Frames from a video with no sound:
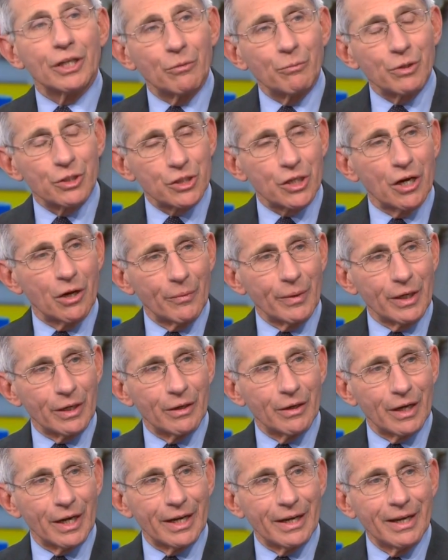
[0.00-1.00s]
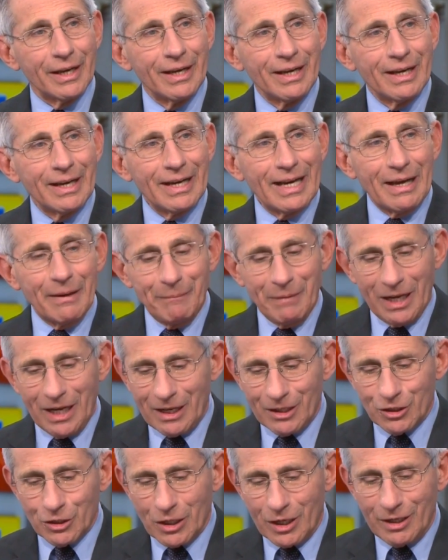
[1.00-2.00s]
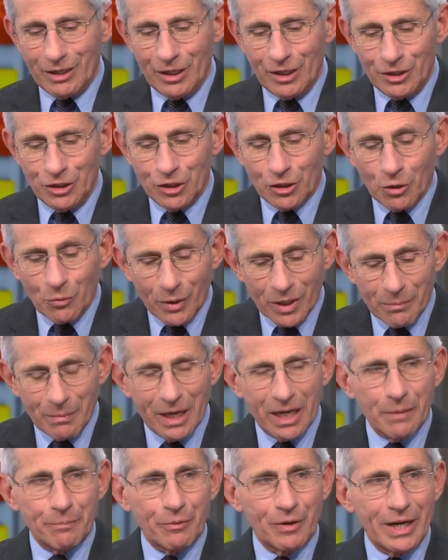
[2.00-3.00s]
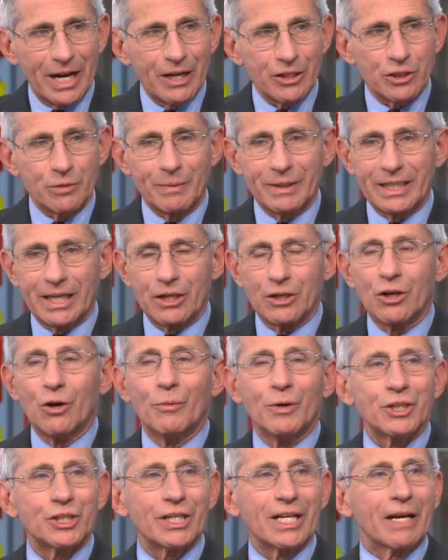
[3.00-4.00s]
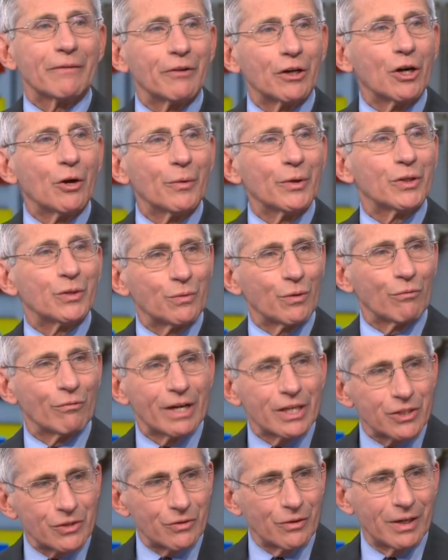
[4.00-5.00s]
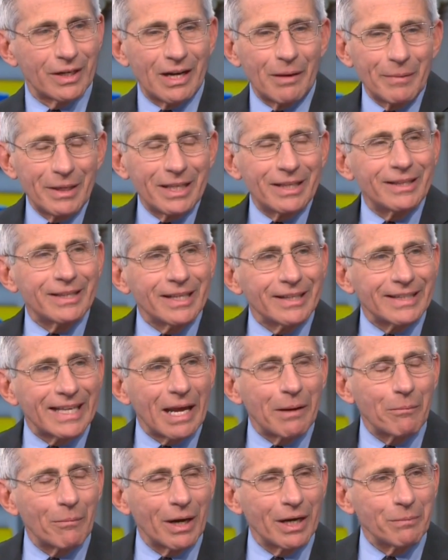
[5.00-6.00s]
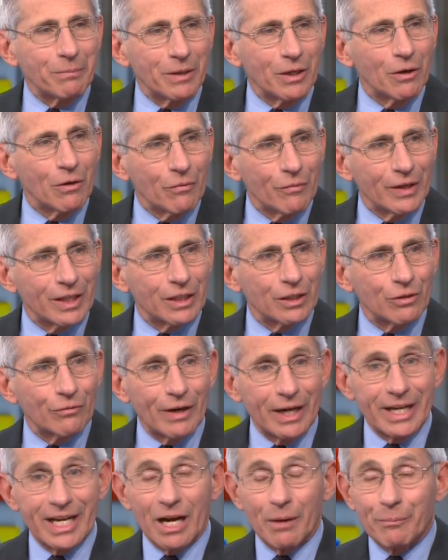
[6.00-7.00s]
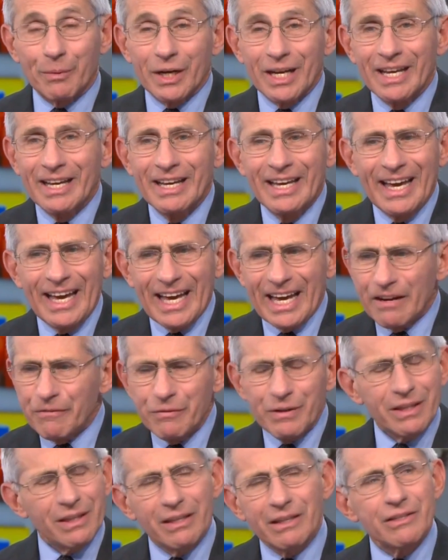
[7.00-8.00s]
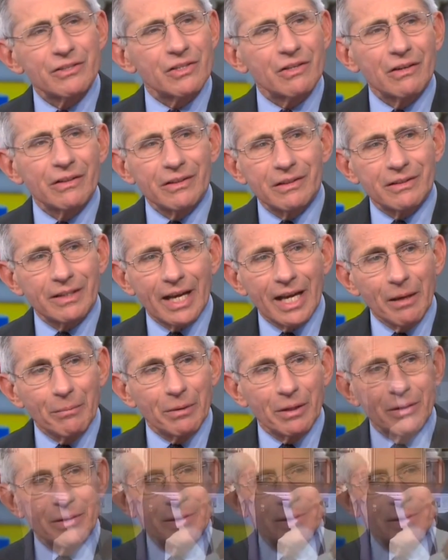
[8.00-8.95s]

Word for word: at what's going on. And you don't want to make a pronouncement that no one should ever go into a restaurant. I mean, I think that might be overkill right now, but everything is on the table.